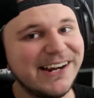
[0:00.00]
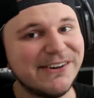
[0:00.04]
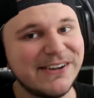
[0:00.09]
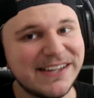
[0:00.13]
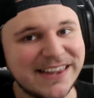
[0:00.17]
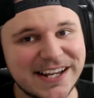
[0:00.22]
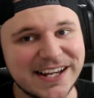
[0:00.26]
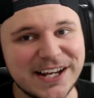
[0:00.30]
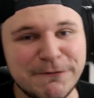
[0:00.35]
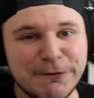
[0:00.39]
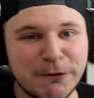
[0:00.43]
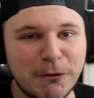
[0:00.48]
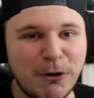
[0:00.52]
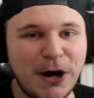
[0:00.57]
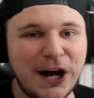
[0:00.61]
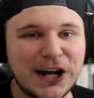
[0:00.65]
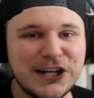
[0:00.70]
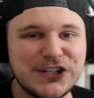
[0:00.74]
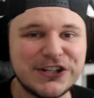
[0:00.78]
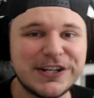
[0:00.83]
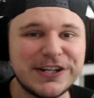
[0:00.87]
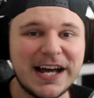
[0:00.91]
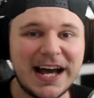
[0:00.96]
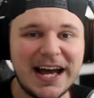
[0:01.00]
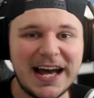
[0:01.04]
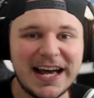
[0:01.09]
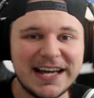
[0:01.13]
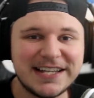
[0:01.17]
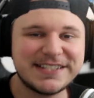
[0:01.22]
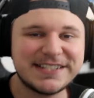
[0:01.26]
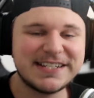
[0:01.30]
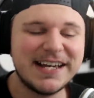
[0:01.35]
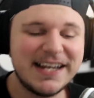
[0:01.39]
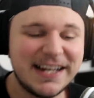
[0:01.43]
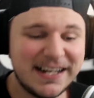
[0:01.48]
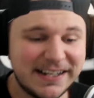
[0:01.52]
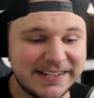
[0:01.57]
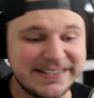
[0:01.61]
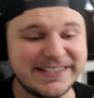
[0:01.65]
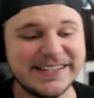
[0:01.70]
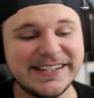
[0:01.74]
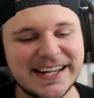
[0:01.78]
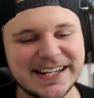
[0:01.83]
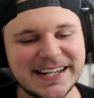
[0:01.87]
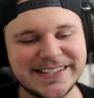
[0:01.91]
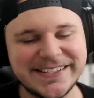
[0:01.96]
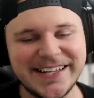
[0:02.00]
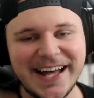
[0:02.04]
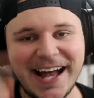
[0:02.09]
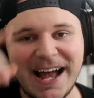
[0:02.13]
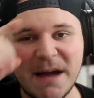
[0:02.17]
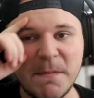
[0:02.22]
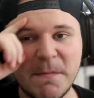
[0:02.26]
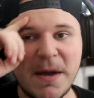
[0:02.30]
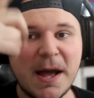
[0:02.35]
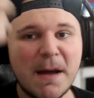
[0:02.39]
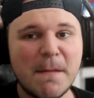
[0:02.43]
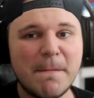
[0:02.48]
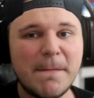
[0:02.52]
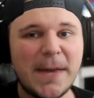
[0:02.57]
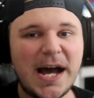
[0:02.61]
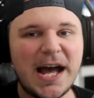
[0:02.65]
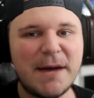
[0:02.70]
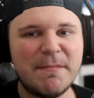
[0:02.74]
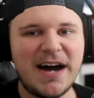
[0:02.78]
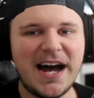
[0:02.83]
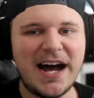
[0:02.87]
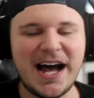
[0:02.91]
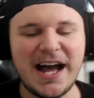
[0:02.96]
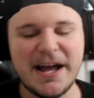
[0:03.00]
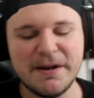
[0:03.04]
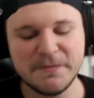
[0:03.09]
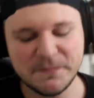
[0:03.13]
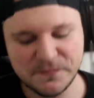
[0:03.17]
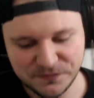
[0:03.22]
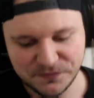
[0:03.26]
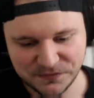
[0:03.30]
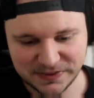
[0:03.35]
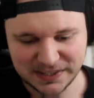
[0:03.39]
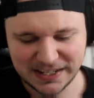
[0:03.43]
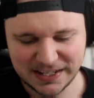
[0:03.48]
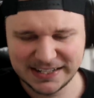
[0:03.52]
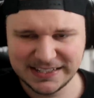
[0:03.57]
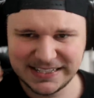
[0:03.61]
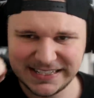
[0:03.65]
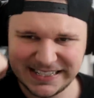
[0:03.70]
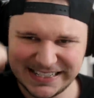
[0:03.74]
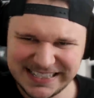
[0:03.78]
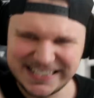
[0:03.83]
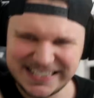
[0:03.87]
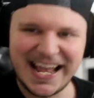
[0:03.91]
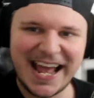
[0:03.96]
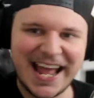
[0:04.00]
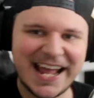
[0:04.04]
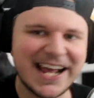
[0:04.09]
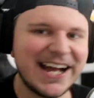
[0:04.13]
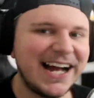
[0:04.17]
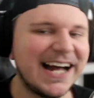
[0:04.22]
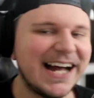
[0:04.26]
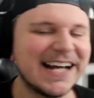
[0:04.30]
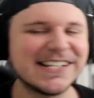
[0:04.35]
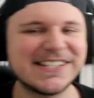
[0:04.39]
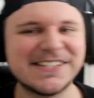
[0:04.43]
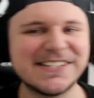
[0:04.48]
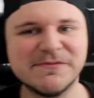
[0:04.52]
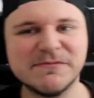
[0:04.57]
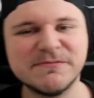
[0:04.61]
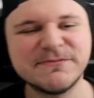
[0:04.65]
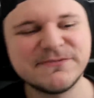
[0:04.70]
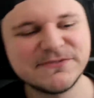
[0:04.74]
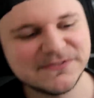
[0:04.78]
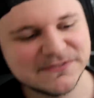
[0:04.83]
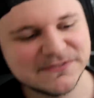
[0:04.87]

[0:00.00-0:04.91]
anyway, thank you for watching, guys. I'll see you next time. Bye-bye. Stay awesome.